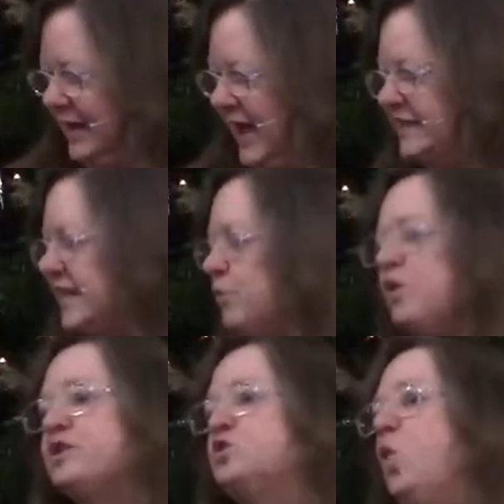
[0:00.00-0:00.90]
As they
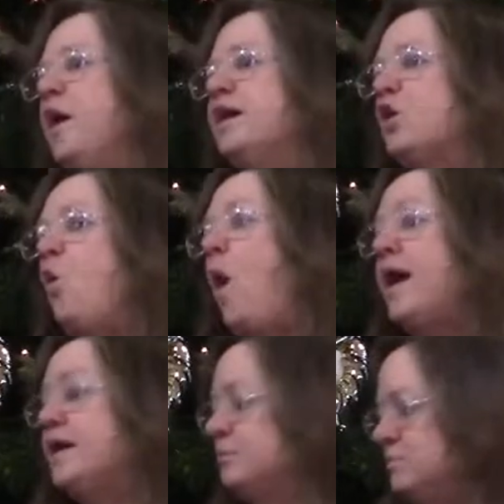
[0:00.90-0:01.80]
were enjoying a
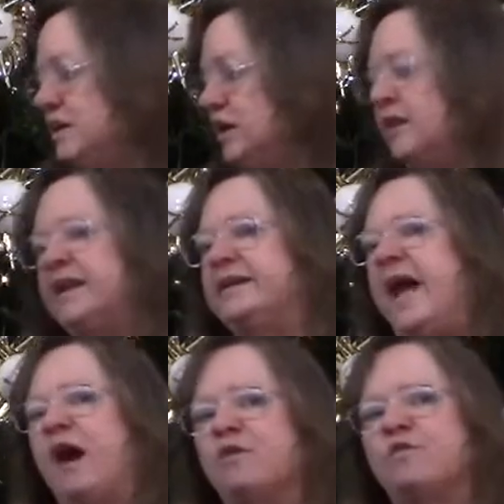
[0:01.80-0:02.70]
quiet meal at an
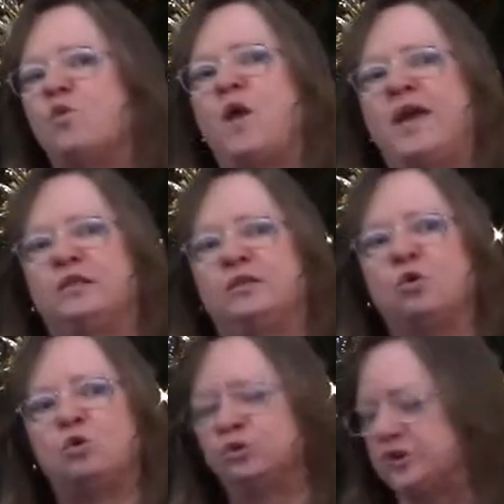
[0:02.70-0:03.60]
out of the way
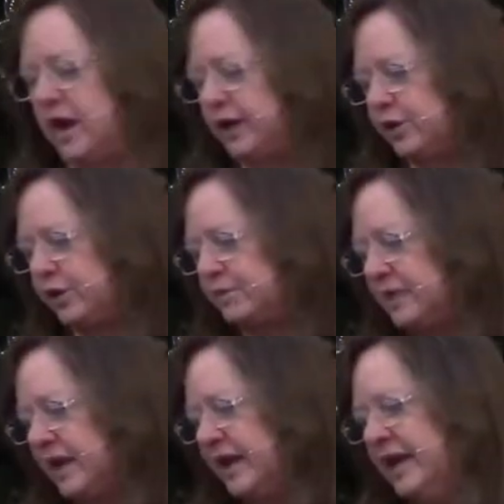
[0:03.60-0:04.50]
local diner,
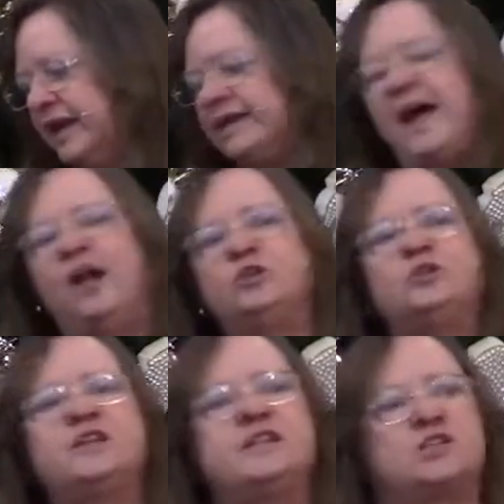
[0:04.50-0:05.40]
an
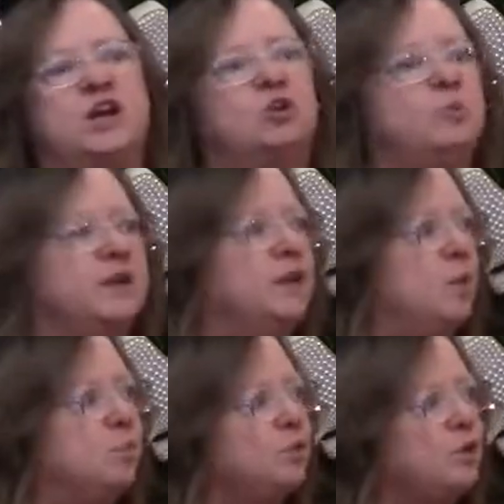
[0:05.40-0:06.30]
elderly gentleman
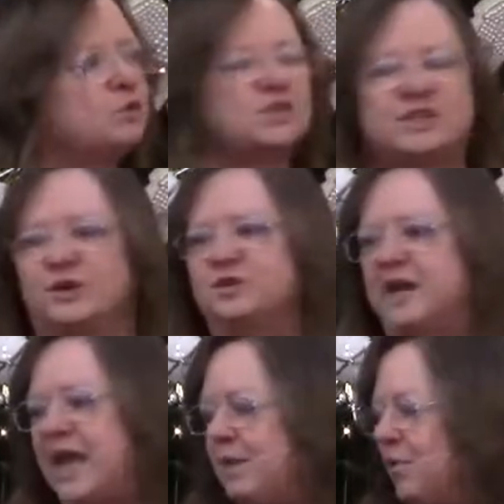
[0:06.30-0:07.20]
approached their
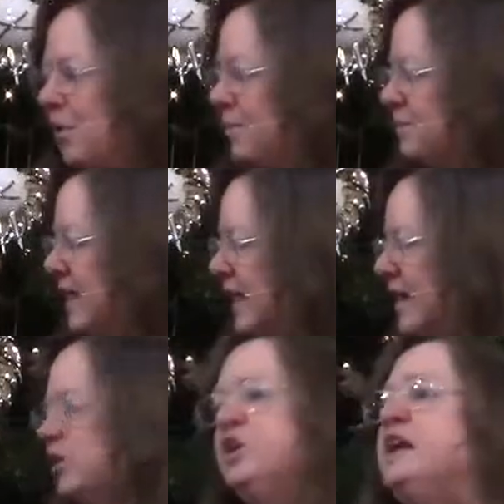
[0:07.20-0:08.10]
table.
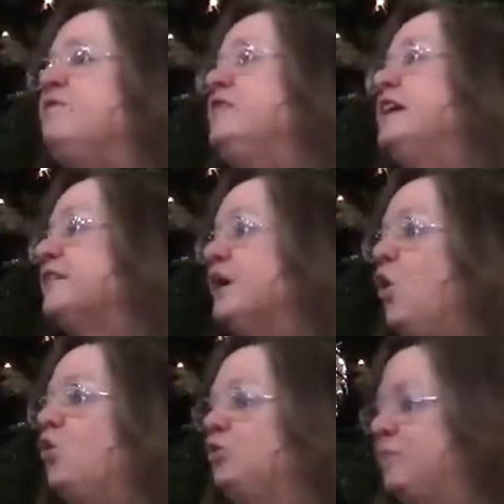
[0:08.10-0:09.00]
Good evening, the
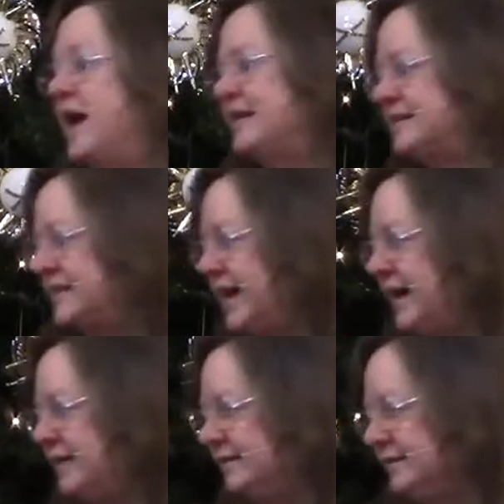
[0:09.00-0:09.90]
old man
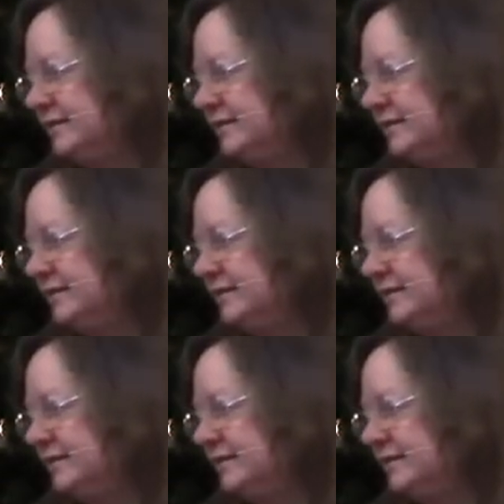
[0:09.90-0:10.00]
said.